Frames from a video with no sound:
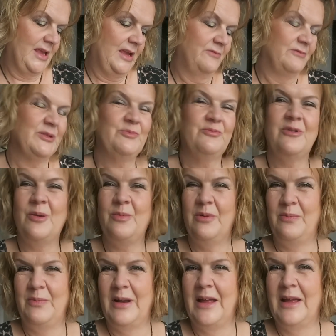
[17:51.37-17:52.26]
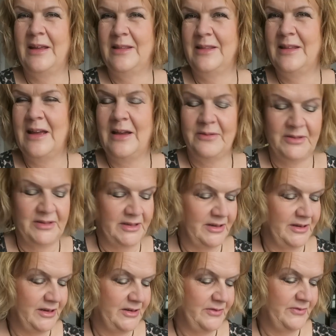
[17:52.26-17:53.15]
it was probably the
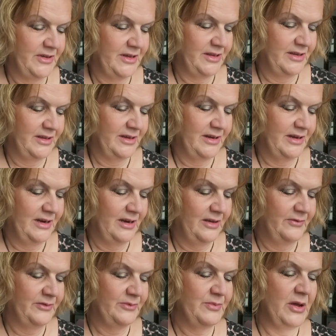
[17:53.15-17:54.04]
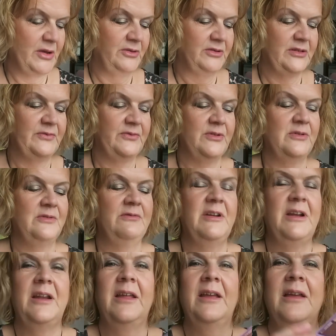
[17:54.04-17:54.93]
outside of it that I loved most of all,
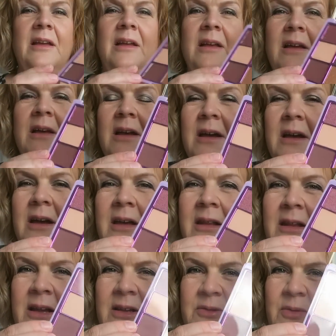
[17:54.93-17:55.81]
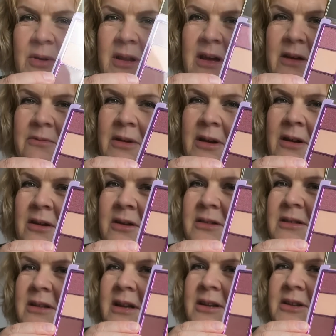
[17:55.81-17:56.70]
really. And that's what that one
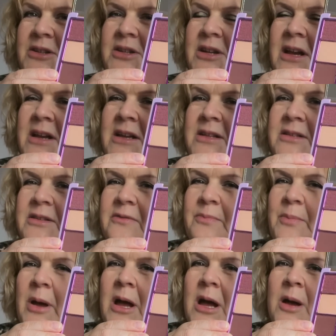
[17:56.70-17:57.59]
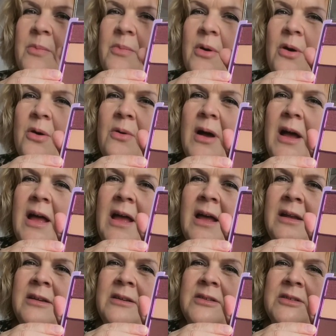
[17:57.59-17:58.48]
looks like. Shades of purple
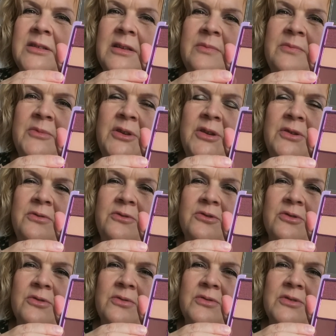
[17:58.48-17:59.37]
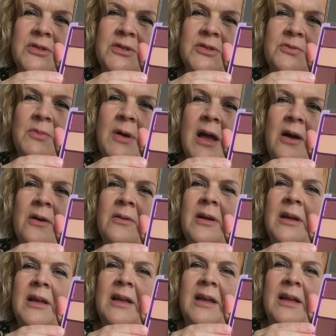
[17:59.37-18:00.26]
and some neutrals as well.